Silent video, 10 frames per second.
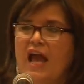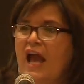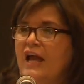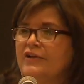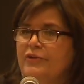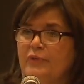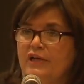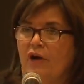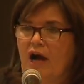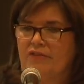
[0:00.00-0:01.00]
And we
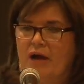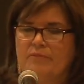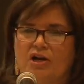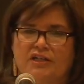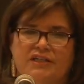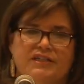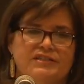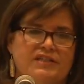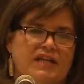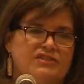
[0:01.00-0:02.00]
know how that market
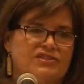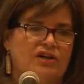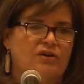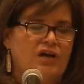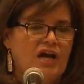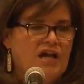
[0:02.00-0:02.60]
is. And so